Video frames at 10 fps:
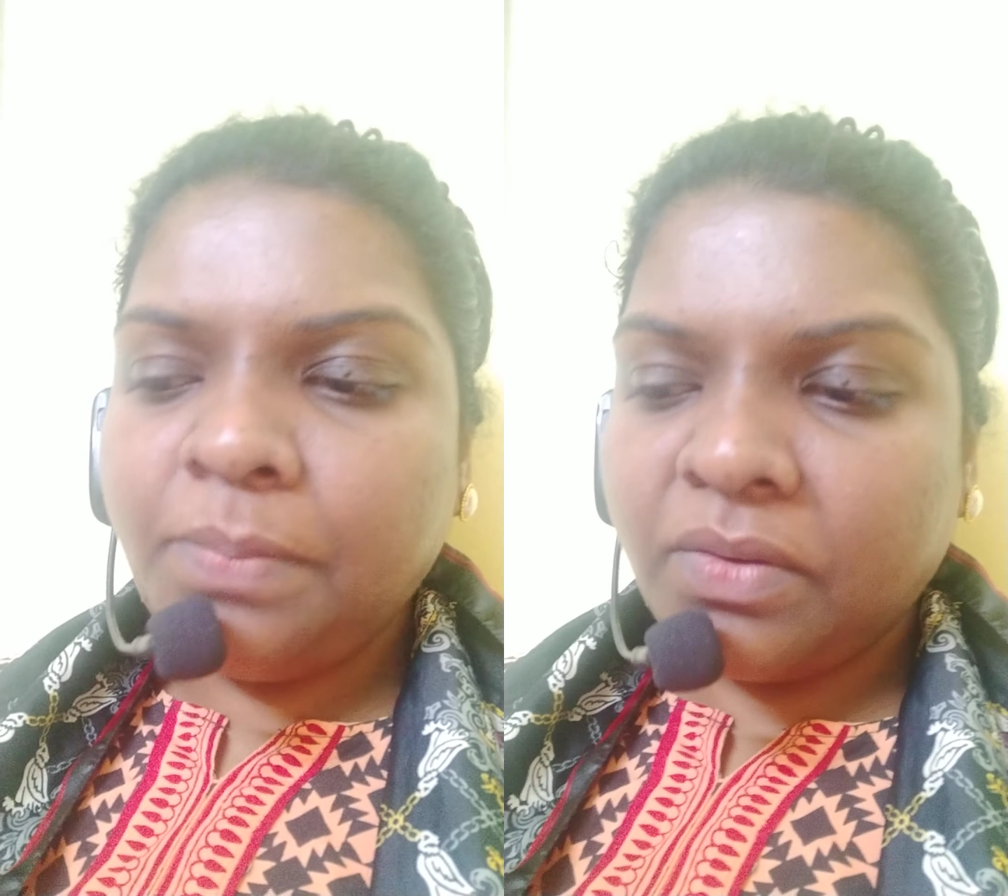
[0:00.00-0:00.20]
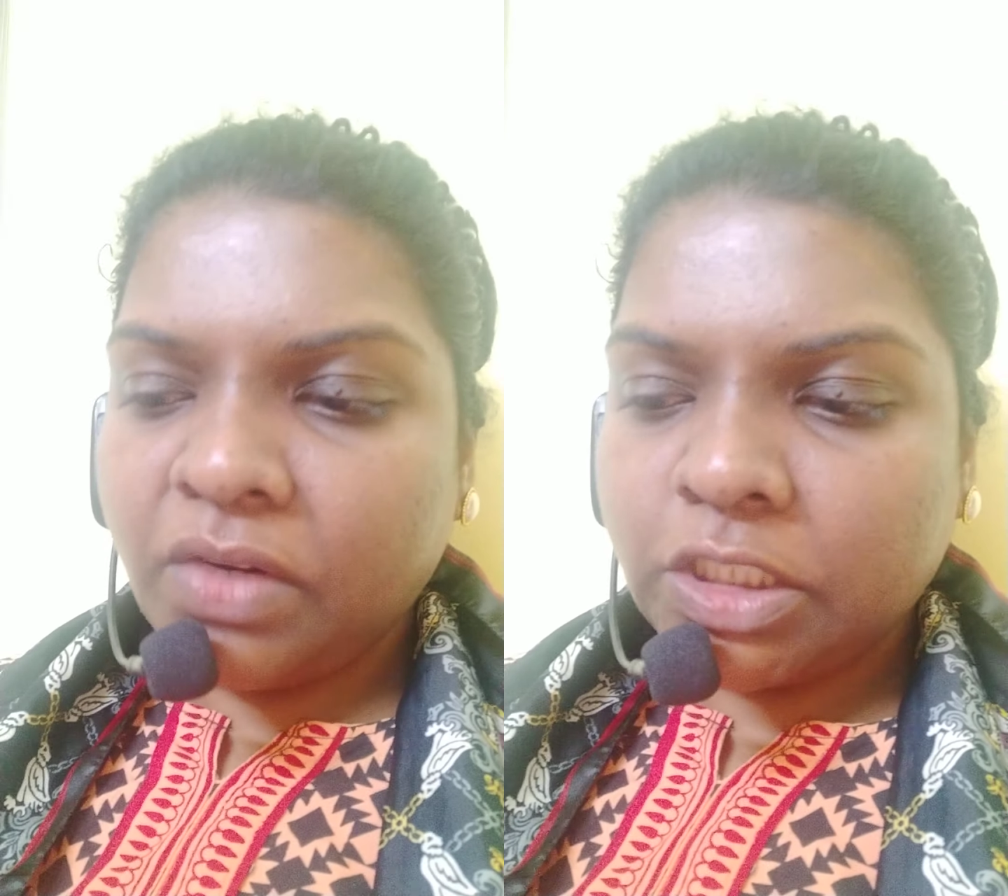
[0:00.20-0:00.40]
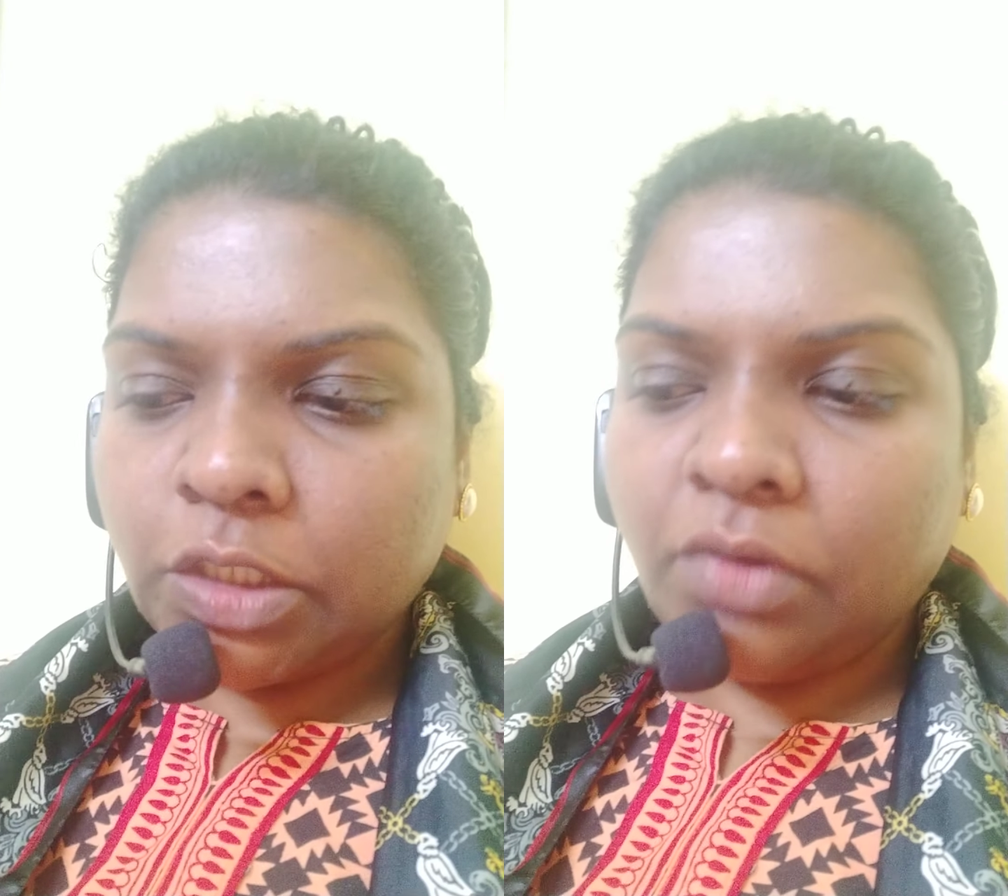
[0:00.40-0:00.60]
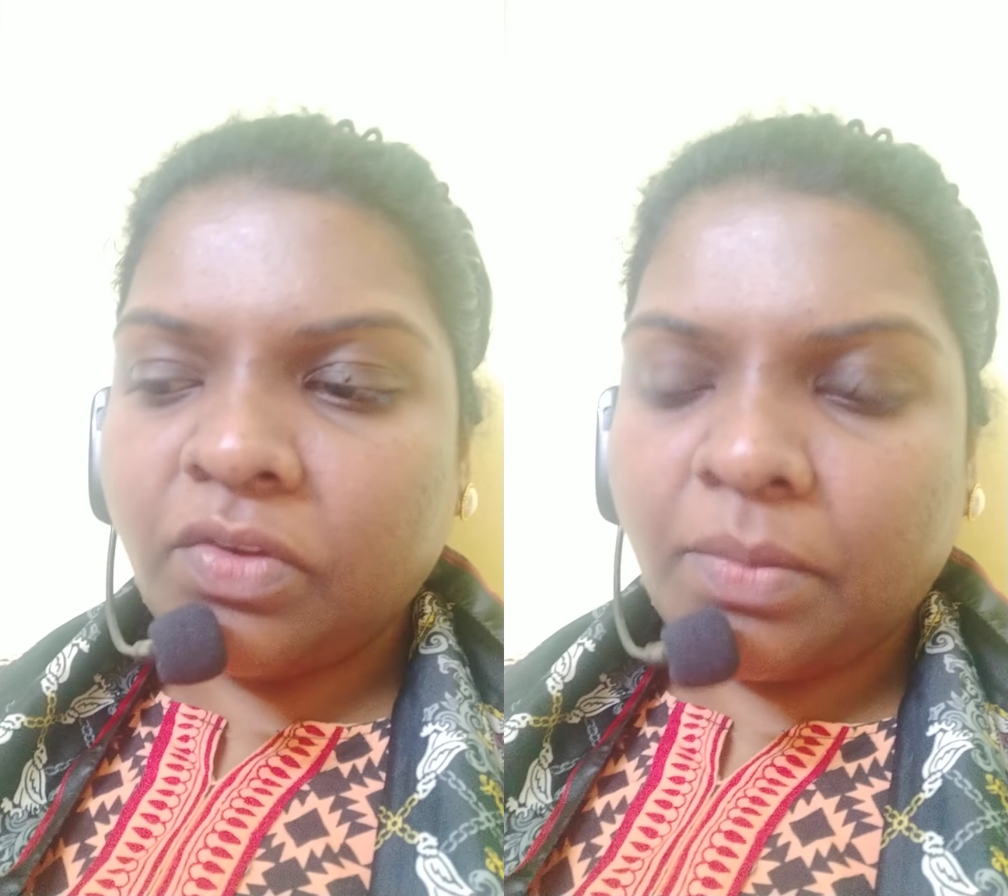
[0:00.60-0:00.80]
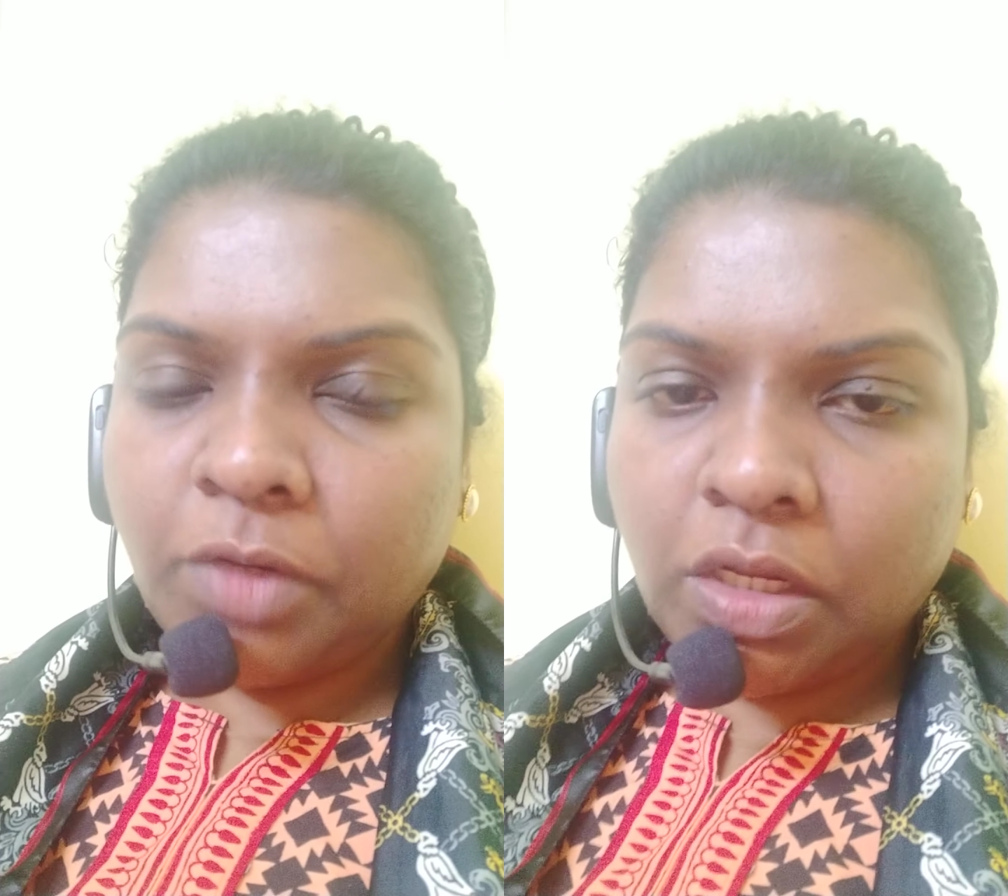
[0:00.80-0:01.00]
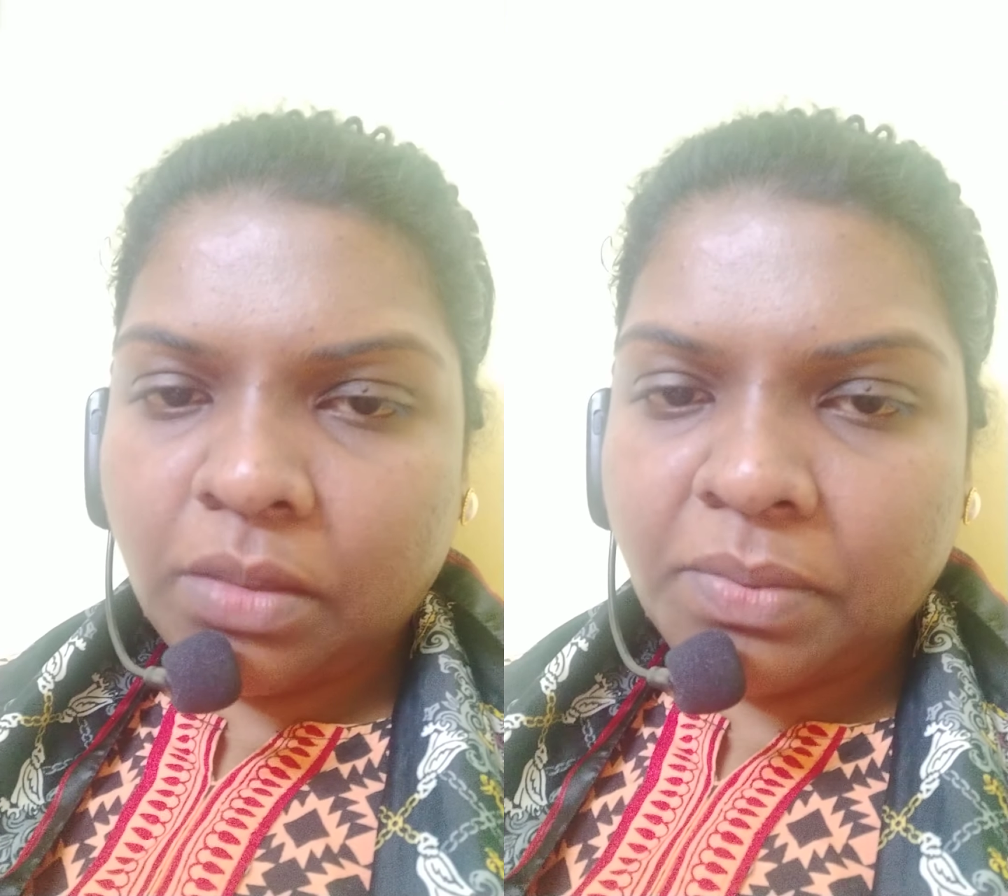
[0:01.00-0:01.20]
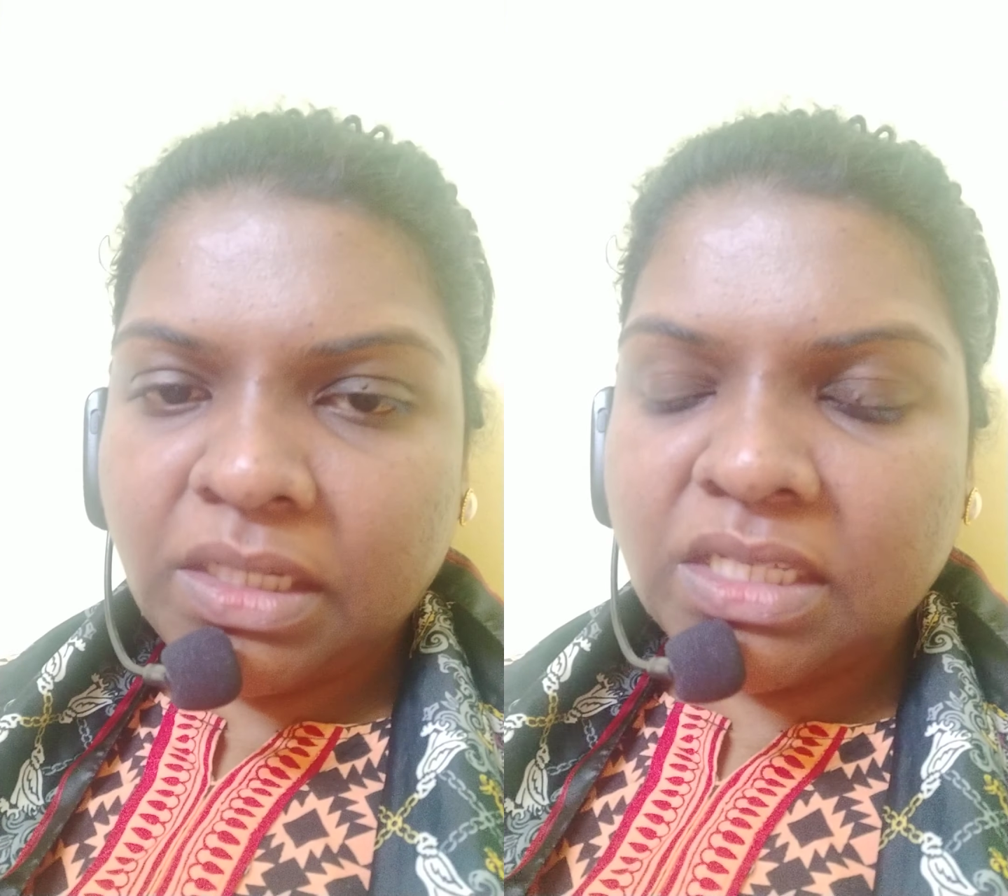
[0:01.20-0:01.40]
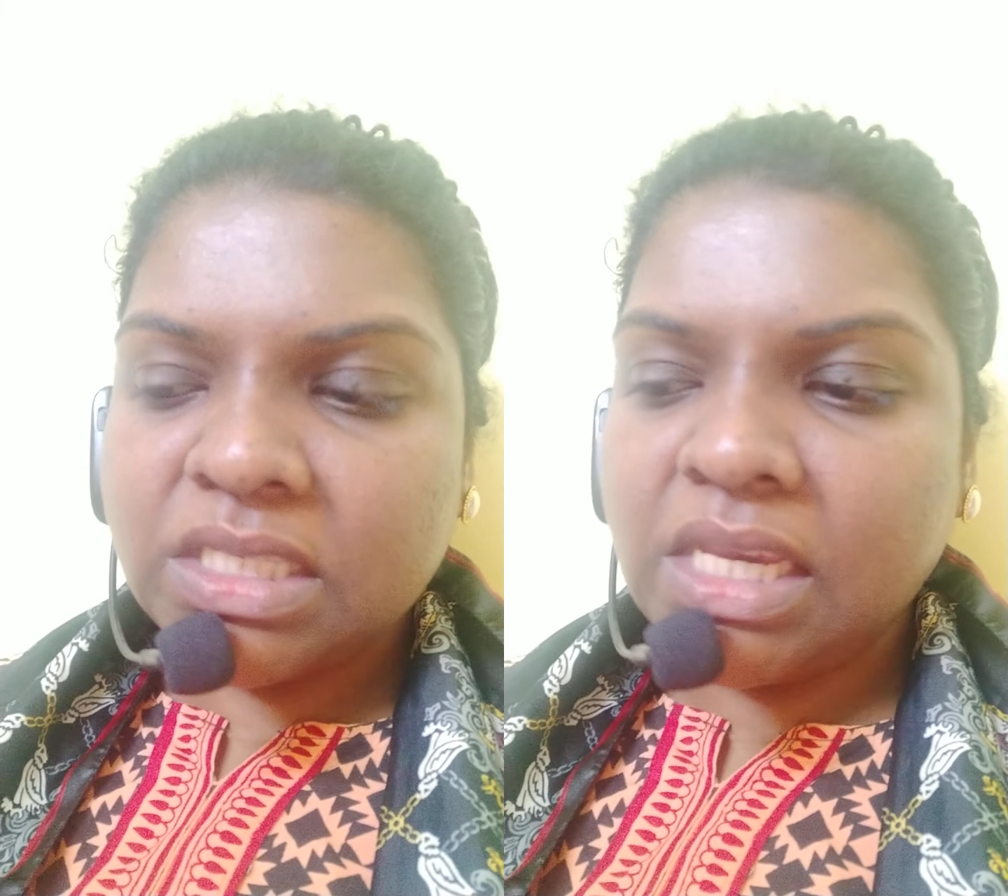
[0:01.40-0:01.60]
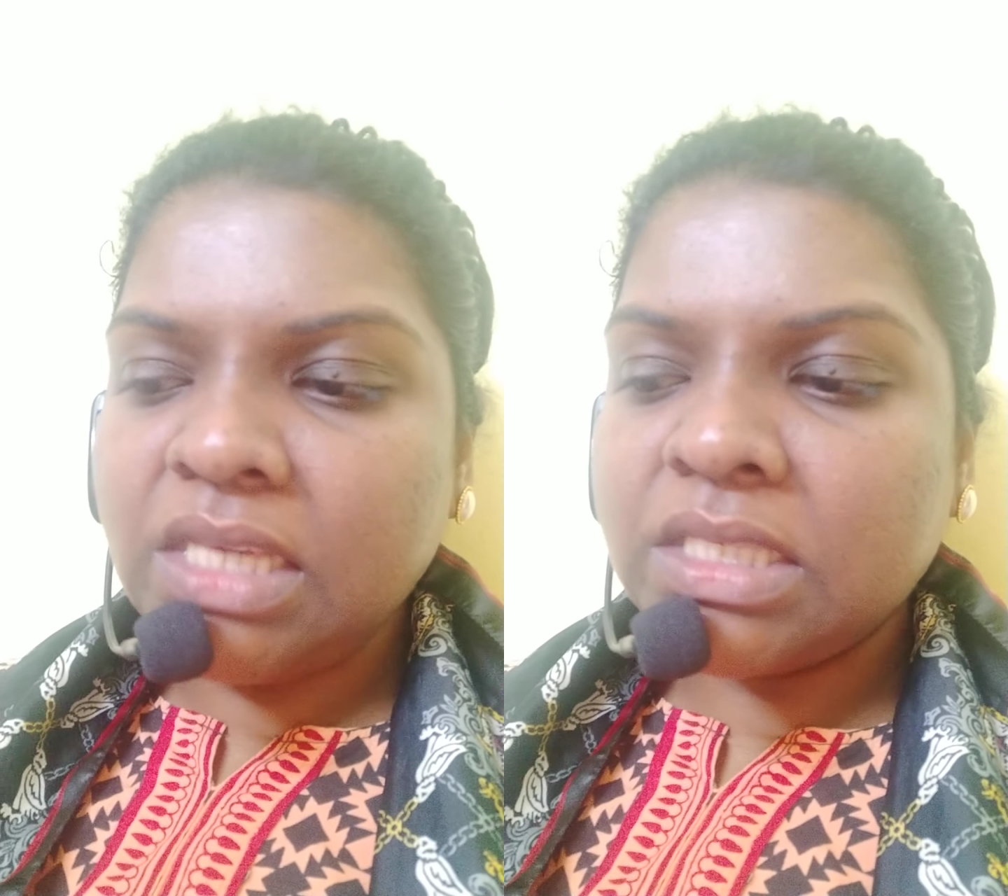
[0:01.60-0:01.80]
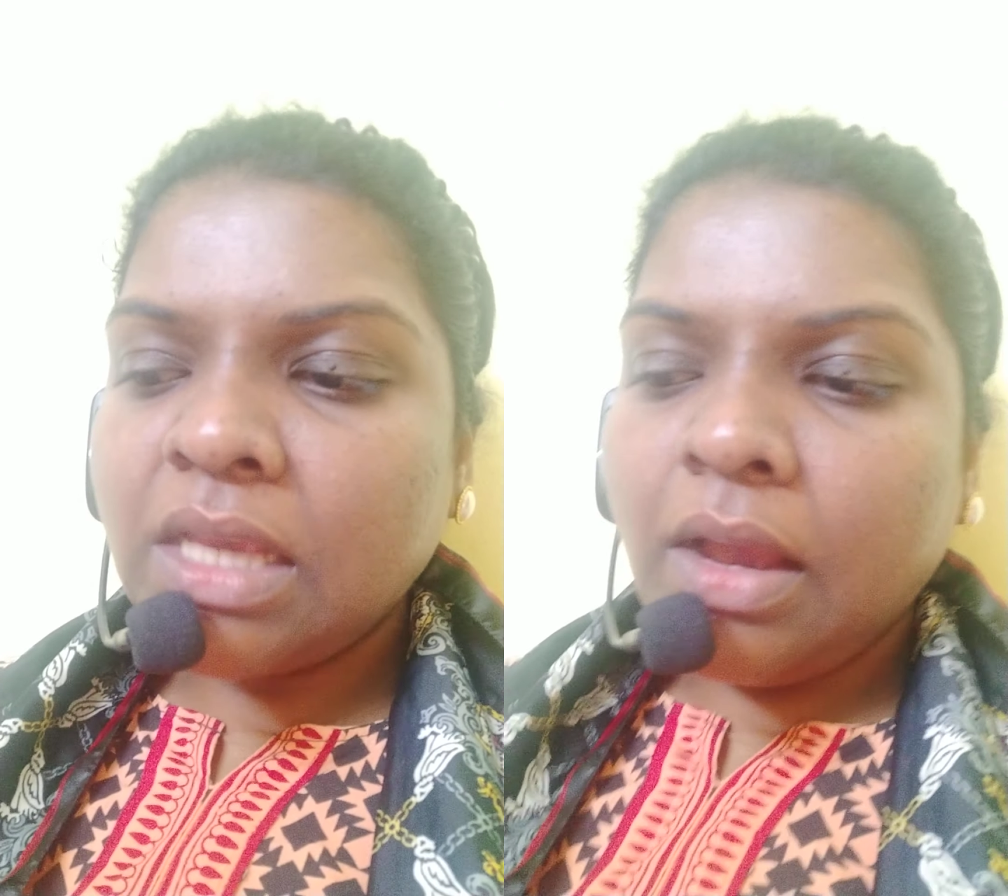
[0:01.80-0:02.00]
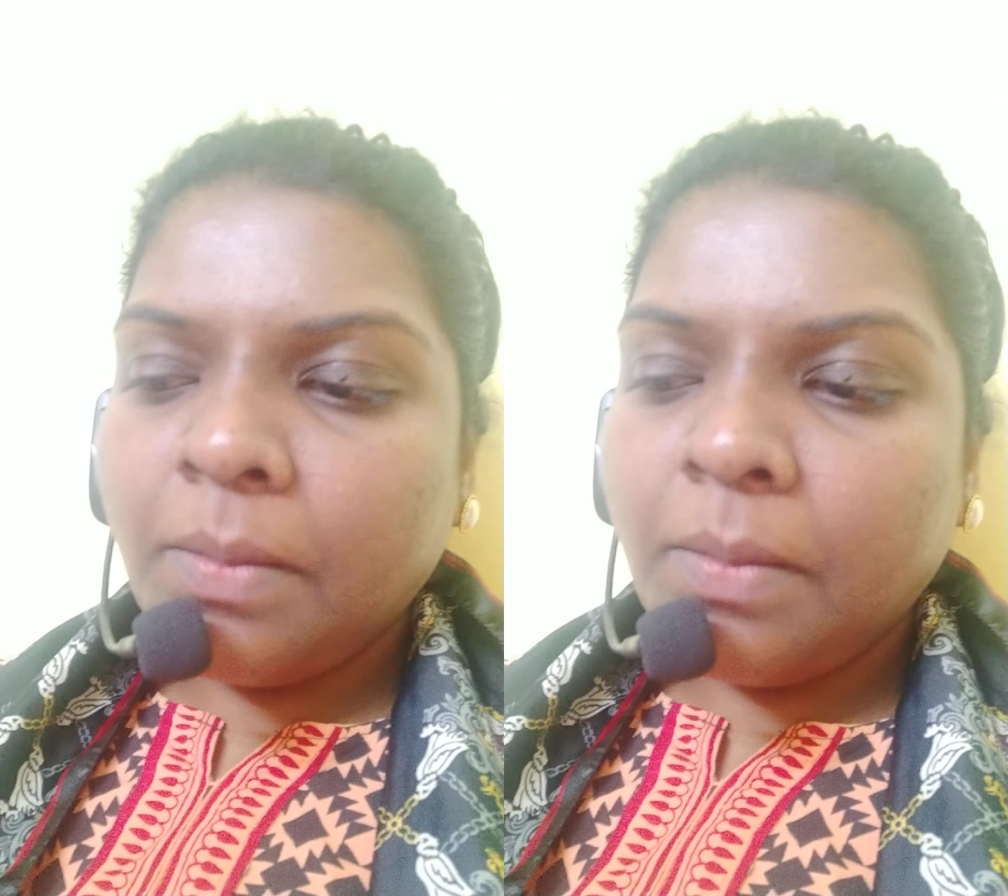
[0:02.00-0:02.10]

prevention of communicable disease,